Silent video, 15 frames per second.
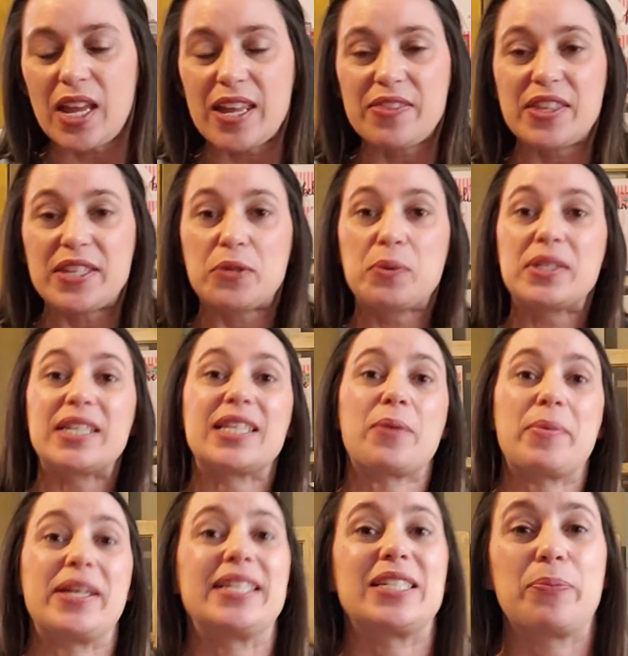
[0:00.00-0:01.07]
this was a
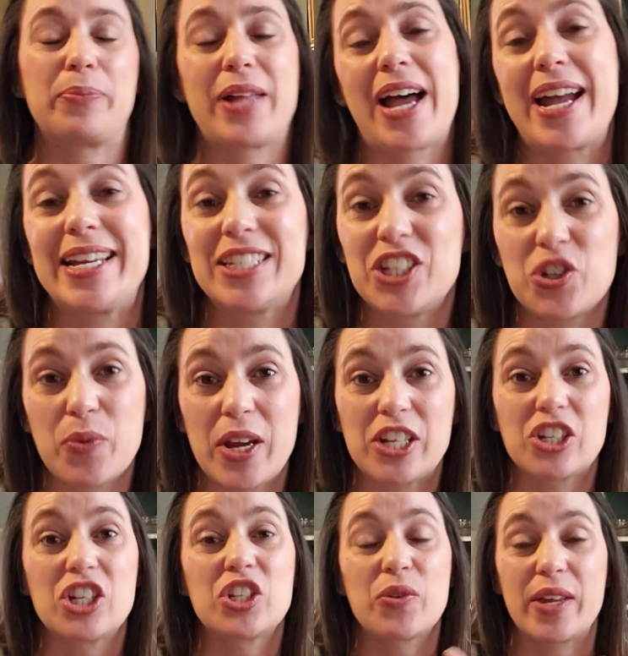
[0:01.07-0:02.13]
limited supply
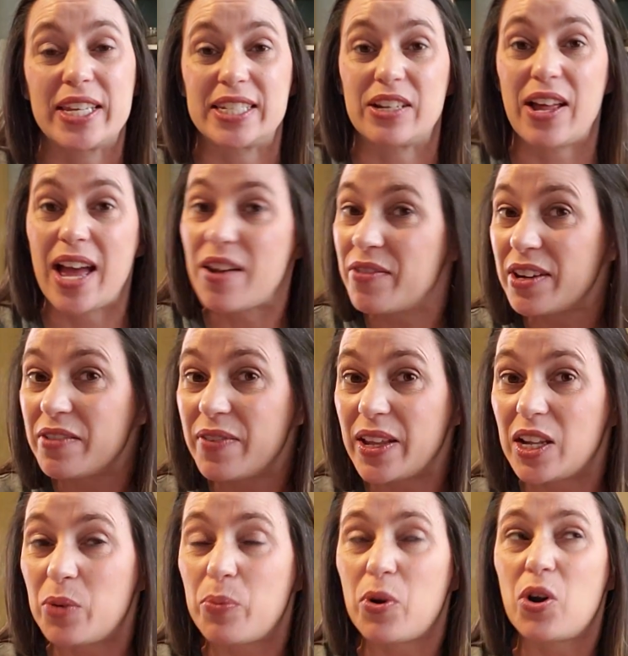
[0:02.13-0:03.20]
situation, so they still have it
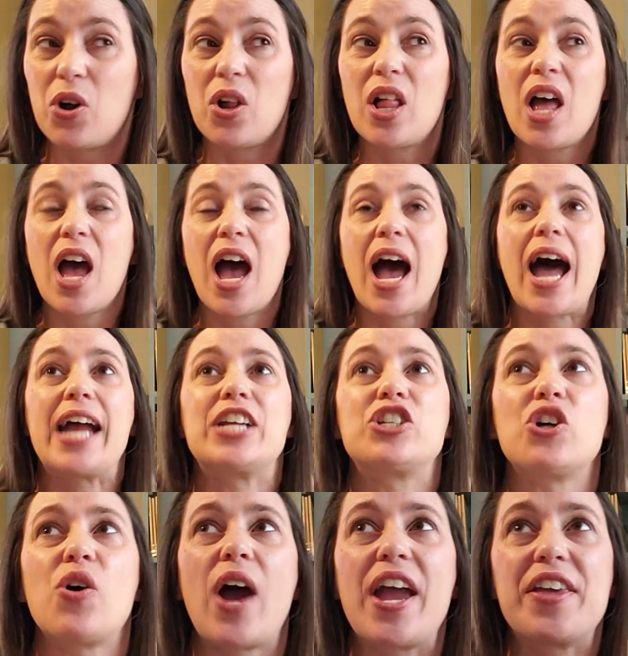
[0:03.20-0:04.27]
available.
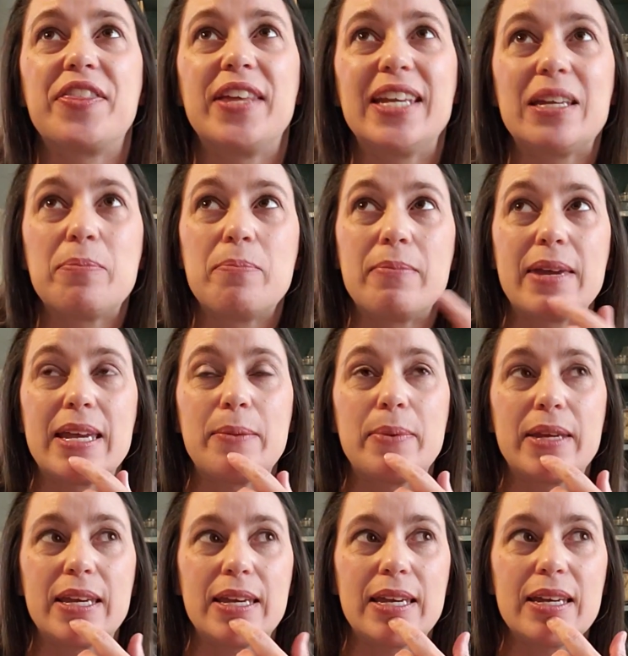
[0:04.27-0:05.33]
I think
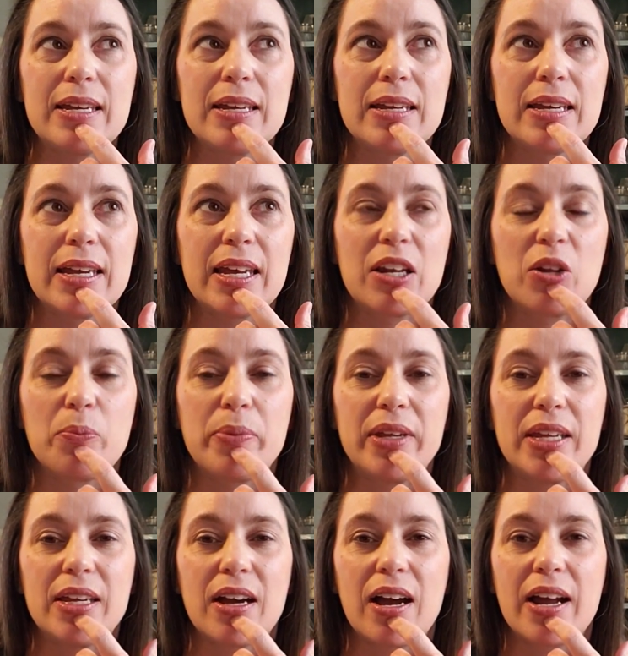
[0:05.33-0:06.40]
maybe it'll
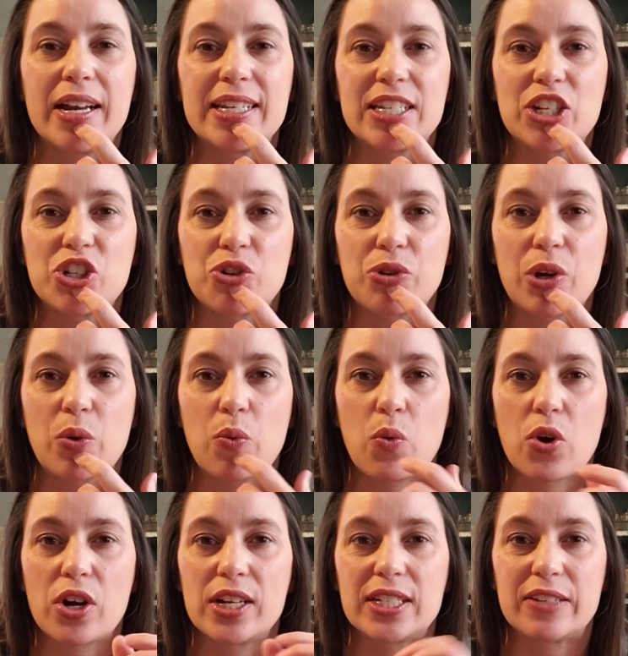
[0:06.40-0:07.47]
be on Essential
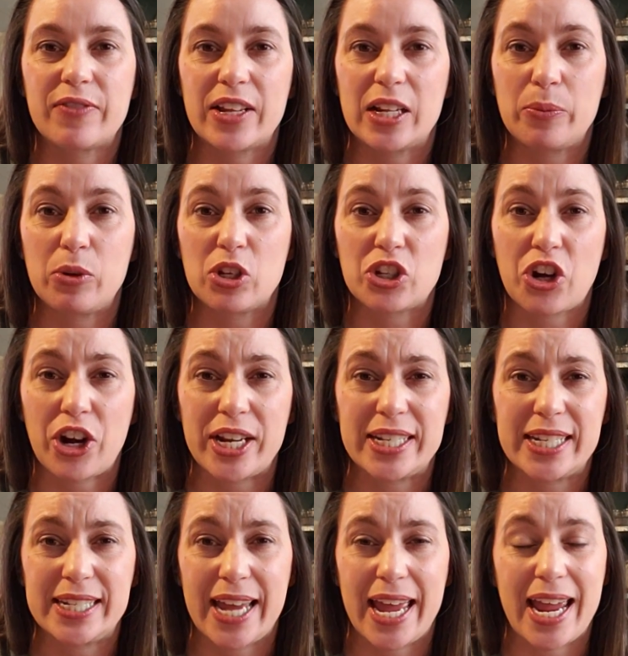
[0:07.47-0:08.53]
Rewards available starting
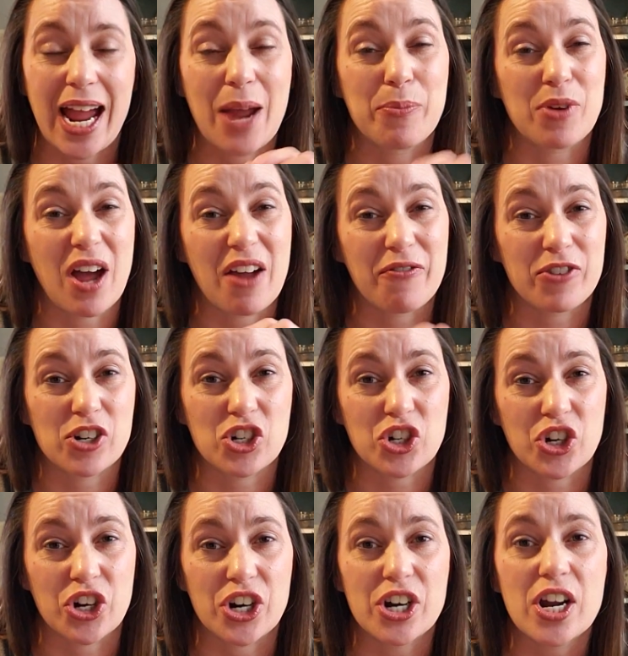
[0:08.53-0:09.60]
today. I'm not for
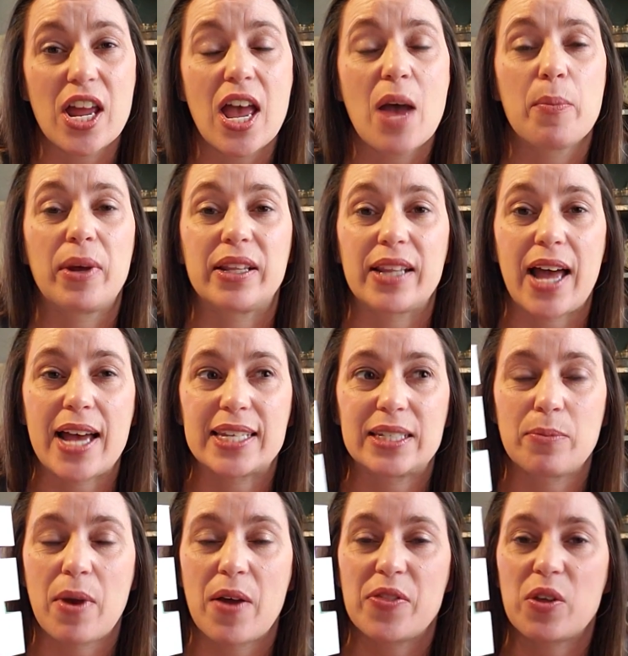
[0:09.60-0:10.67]
sure, but last
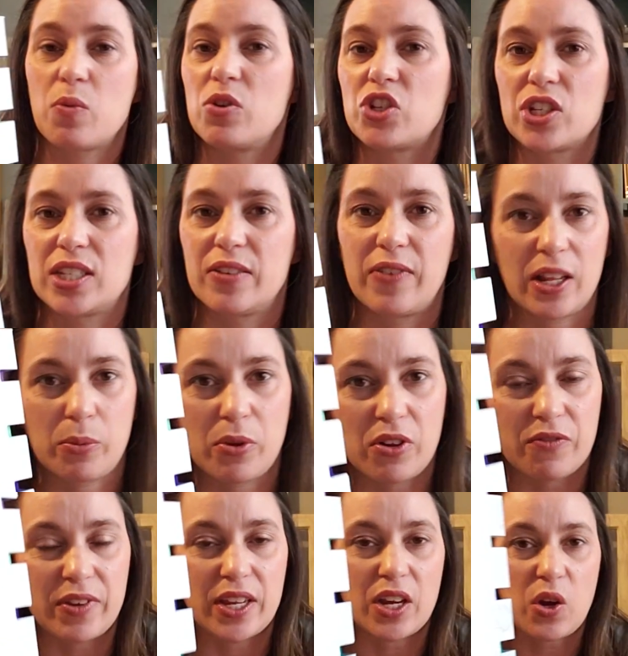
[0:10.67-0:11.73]
month it was just
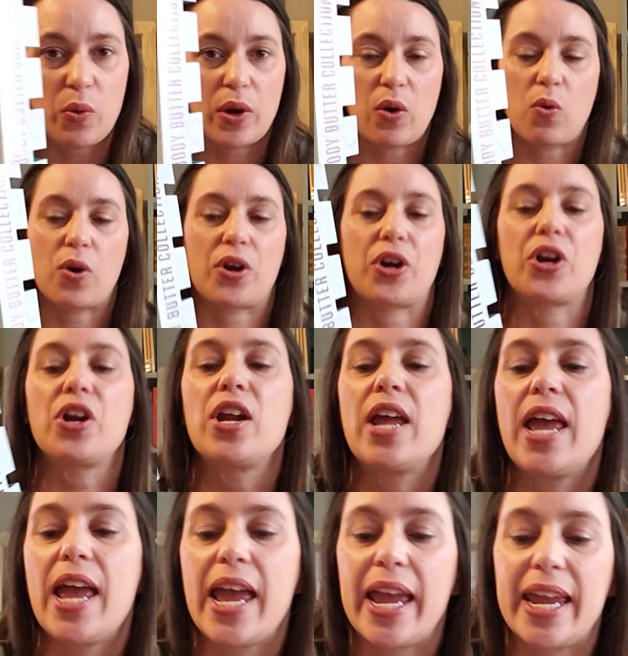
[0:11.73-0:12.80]
available via quick order.
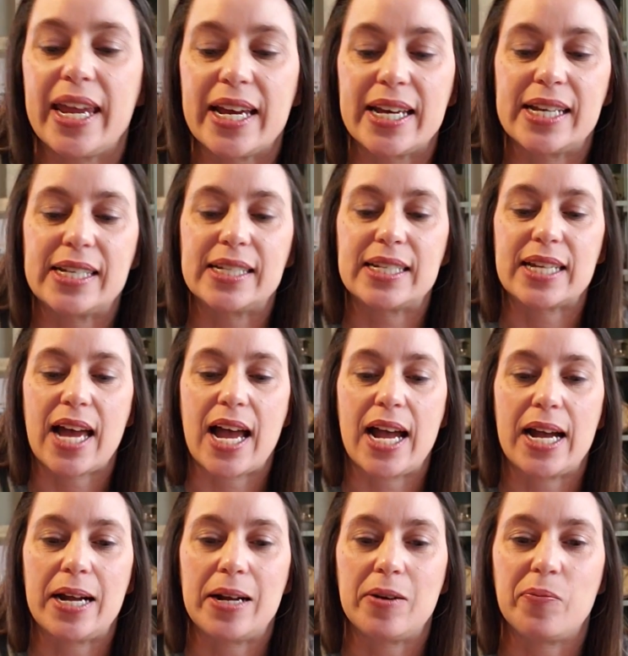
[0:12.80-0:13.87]
And
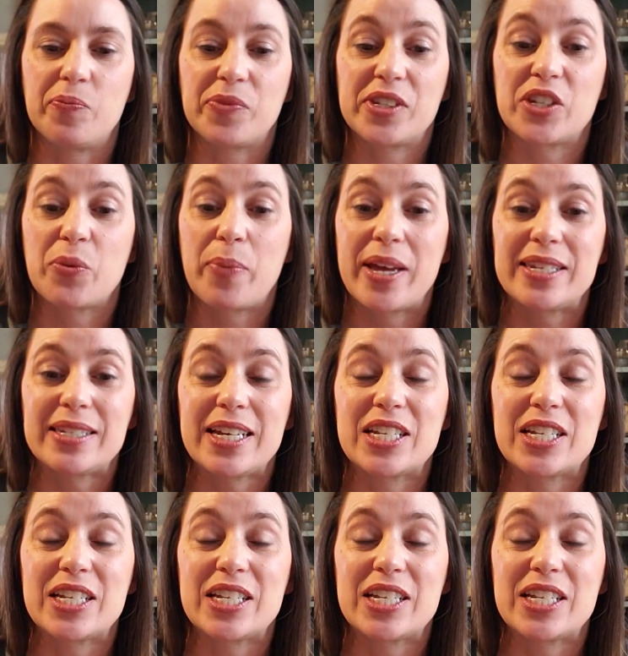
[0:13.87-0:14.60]
so basically